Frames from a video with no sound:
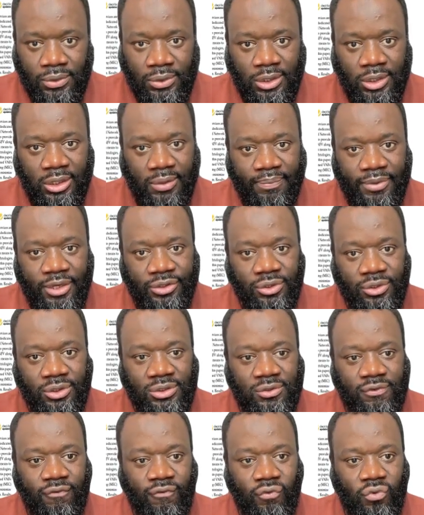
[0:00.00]

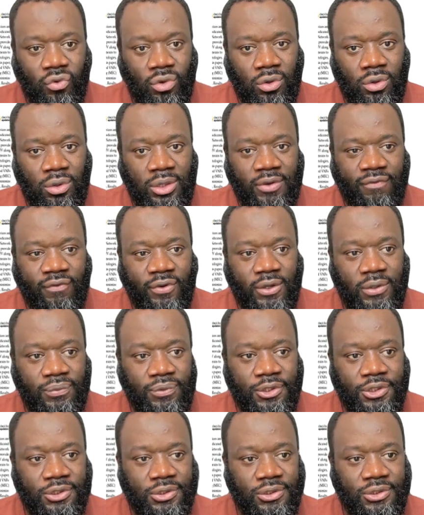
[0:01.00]
metrics for
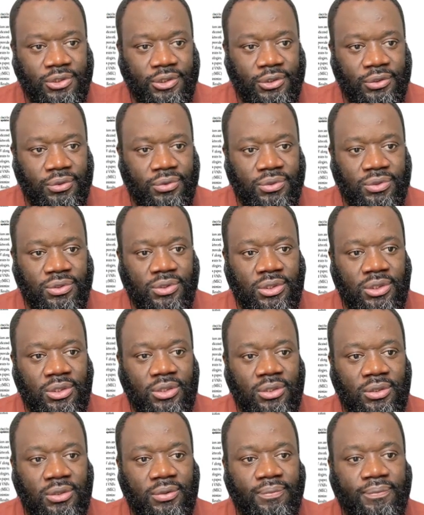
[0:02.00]
evaluation. They used
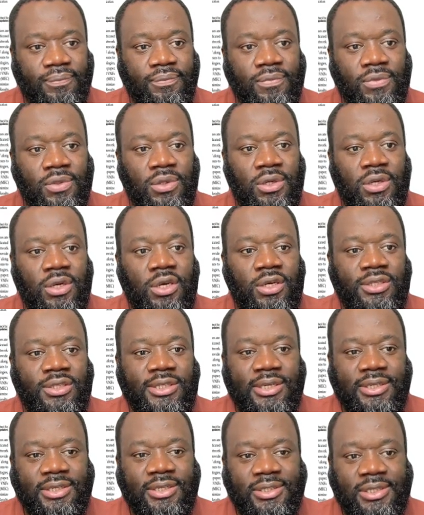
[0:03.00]

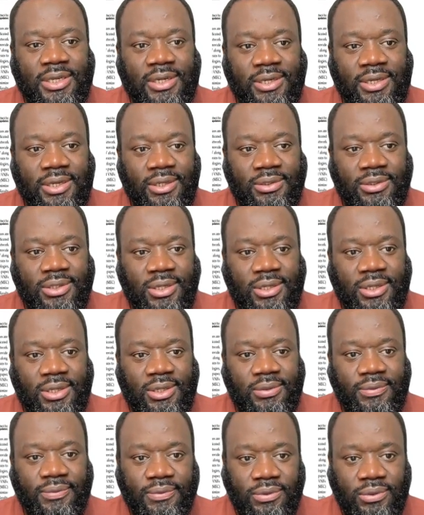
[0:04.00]
Shadajal et
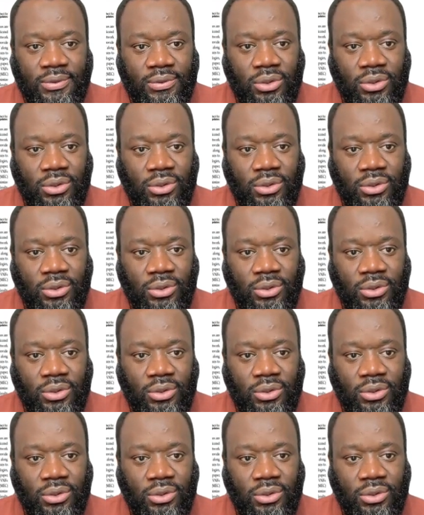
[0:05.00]
al.